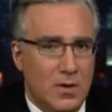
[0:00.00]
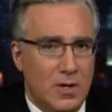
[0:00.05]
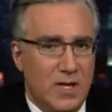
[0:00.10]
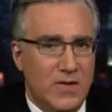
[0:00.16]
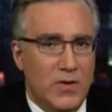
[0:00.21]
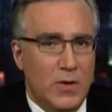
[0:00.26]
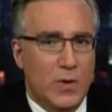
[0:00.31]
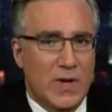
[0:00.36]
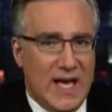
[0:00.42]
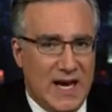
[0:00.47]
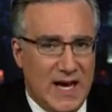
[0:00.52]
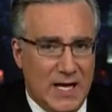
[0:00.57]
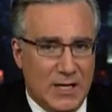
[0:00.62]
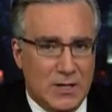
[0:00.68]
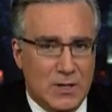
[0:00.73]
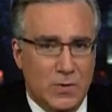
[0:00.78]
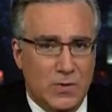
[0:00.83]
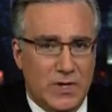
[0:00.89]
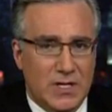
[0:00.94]
If you
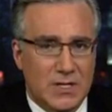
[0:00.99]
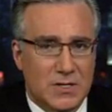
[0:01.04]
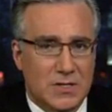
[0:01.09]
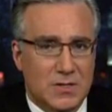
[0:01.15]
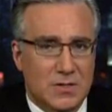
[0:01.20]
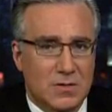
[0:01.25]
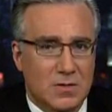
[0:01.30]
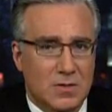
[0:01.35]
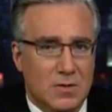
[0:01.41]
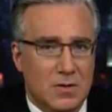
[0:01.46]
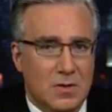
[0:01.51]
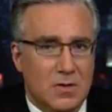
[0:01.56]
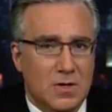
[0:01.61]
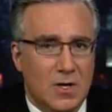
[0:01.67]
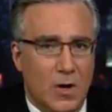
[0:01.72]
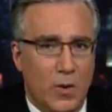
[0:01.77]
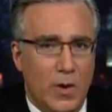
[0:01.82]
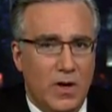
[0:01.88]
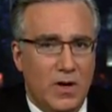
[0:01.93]
cannot do this,
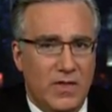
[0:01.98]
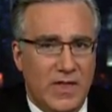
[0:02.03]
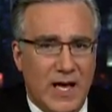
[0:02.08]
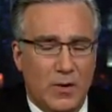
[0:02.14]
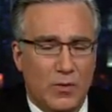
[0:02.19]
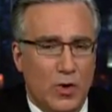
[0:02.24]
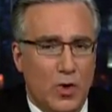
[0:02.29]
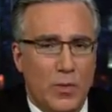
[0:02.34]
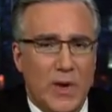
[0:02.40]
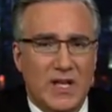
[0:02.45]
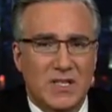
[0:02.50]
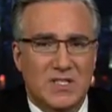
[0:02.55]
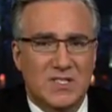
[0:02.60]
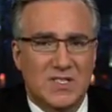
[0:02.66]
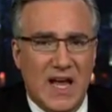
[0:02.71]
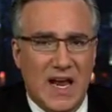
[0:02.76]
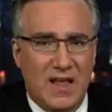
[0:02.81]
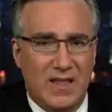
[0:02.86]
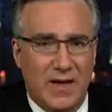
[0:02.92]
go into that room and
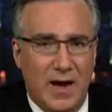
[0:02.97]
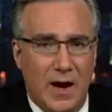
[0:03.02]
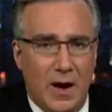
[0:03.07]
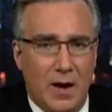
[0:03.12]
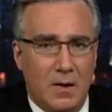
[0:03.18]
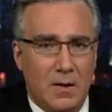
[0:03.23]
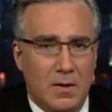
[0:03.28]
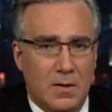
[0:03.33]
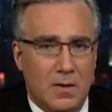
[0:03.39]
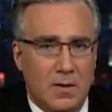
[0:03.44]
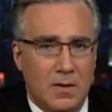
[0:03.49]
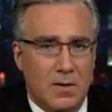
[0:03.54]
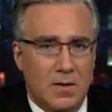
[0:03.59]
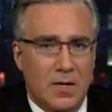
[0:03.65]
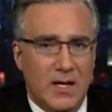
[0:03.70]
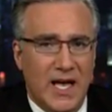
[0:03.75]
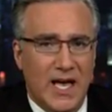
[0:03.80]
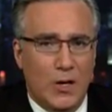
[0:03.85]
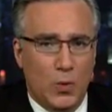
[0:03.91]
stay there,
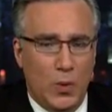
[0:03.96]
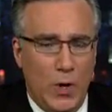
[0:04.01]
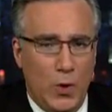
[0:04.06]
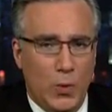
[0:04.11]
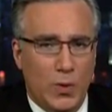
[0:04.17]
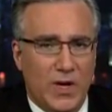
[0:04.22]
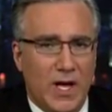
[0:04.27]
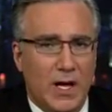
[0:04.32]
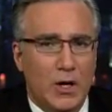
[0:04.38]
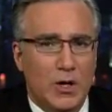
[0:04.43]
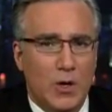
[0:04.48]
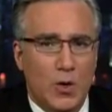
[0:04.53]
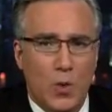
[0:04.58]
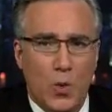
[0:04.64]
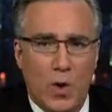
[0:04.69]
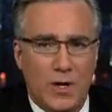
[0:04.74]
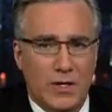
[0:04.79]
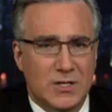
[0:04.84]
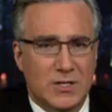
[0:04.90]
and we will get new
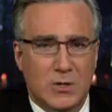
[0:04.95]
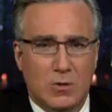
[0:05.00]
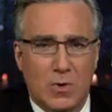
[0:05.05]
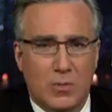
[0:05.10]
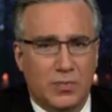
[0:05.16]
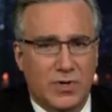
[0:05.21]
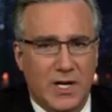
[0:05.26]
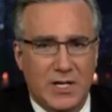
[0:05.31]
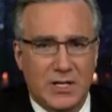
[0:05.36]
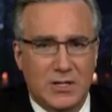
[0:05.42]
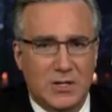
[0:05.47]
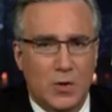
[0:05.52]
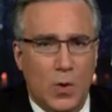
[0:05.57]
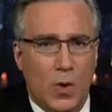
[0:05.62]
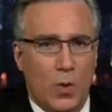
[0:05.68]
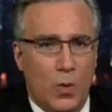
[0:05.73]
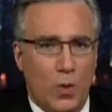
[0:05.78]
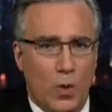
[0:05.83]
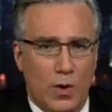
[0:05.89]
ones to replace
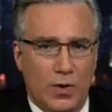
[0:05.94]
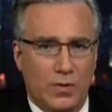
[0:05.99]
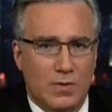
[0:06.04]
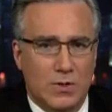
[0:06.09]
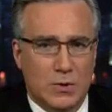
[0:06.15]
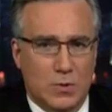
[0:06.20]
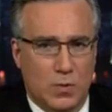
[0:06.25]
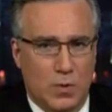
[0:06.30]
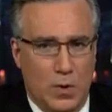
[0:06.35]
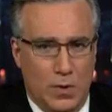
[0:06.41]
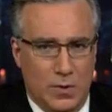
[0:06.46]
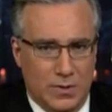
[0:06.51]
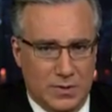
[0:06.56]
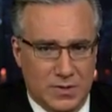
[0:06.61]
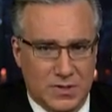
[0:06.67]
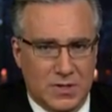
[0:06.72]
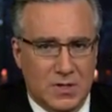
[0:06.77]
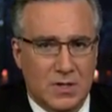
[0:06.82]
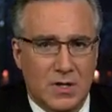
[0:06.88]
your worthless
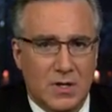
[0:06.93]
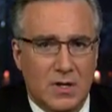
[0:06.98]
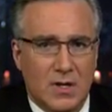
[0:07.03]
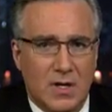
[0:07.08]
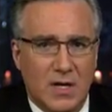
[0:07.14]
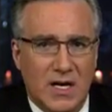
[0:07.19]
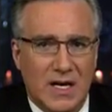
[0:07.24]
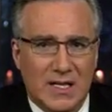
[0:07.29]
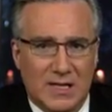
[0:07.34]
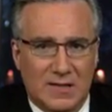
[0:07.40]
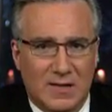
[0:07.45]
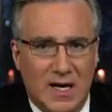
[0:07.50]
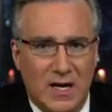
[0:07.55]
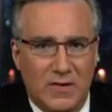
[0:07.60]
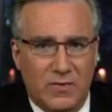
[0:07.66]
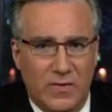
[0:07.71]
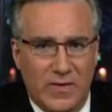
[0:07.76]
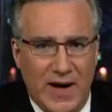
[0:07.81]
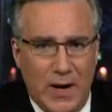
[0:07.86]
roles in the
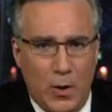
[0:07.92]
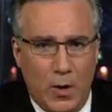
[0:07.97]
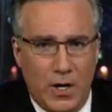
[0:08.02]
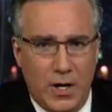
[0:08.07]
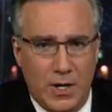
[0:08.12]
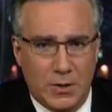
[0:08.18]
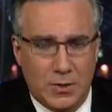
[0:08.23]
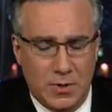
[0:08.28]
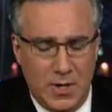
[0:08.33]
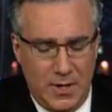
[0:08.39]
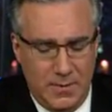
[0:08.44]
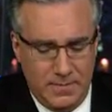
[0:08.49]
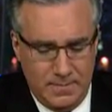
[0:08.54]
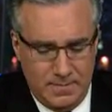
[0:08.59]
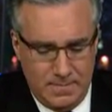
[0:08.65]
life of our country.